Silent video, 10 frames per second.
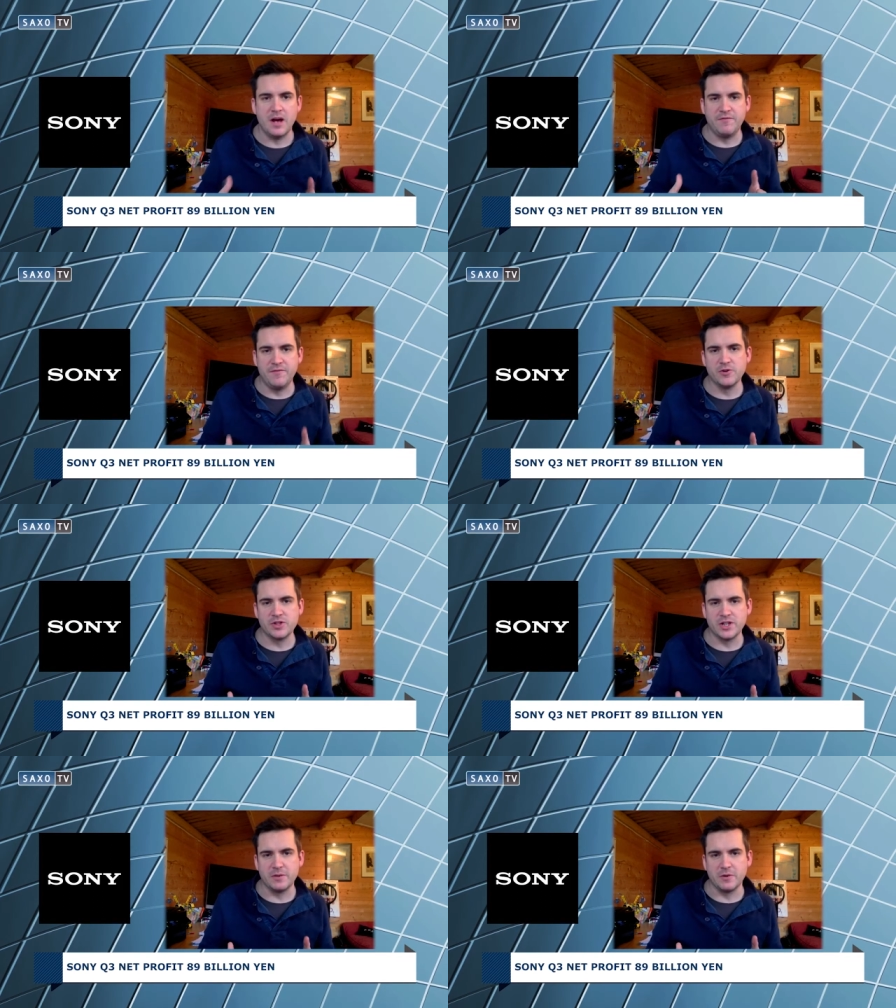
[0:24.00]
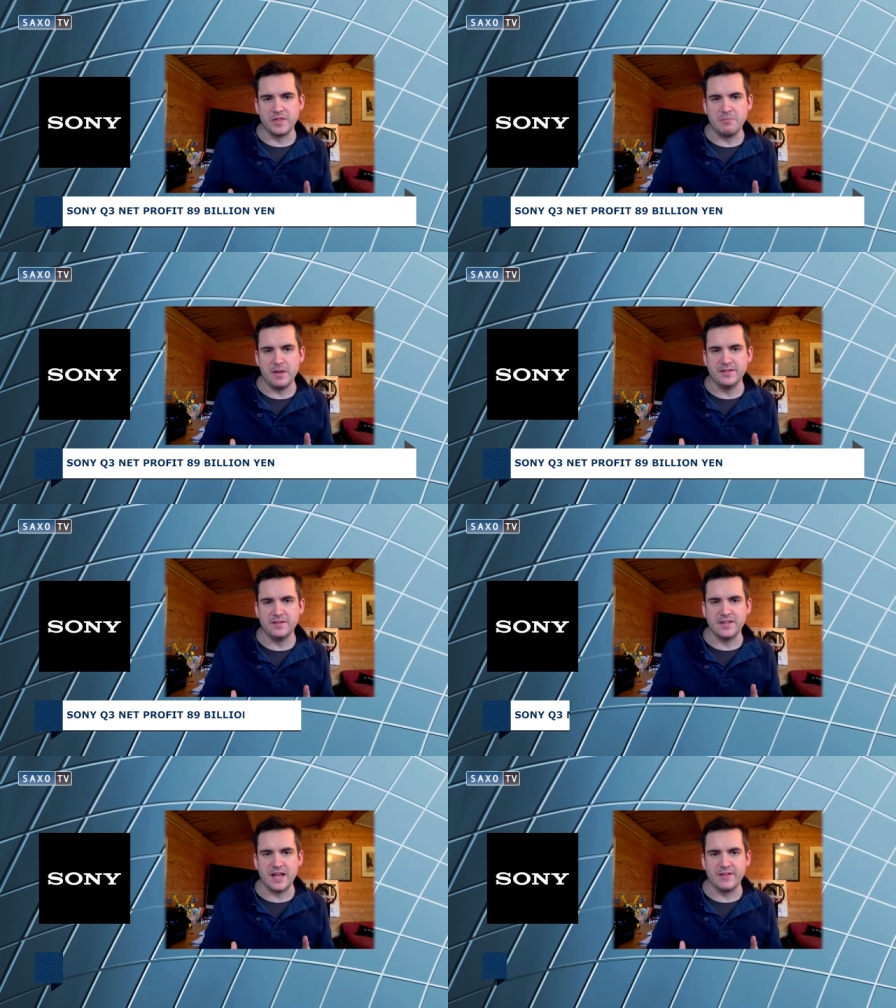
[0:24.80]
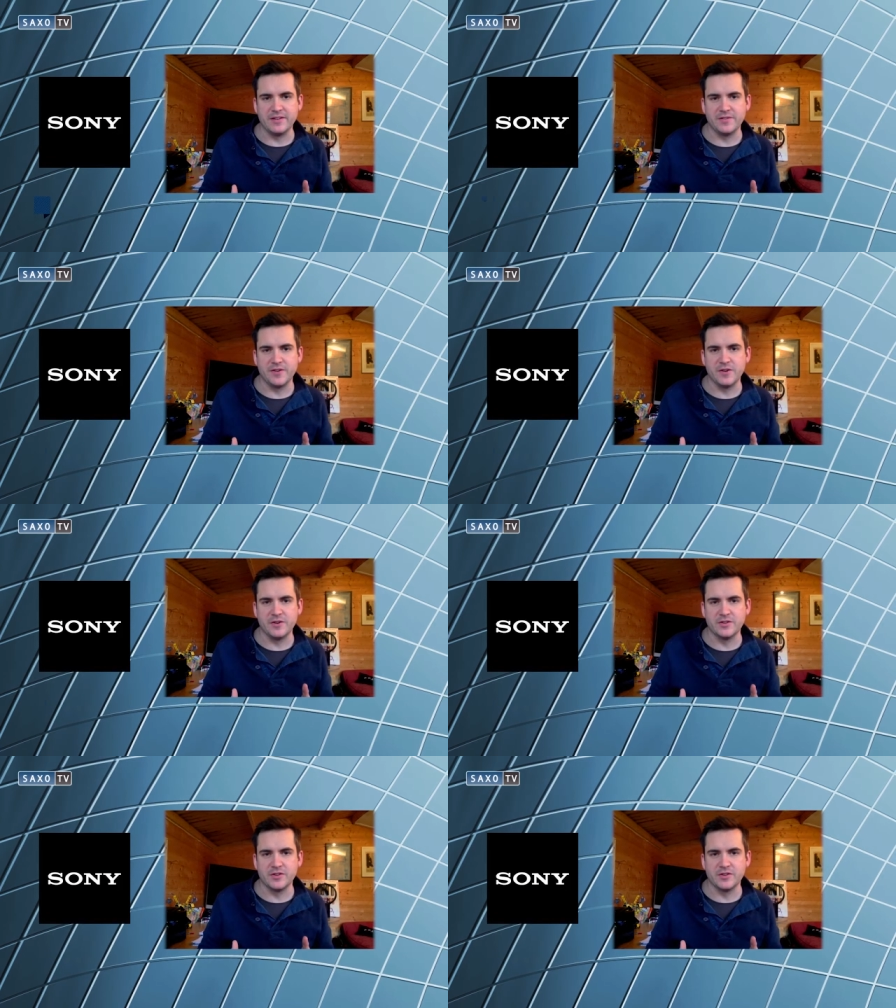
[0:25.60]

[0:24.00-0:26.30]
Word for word: unfortunately, what that means is they're having to focus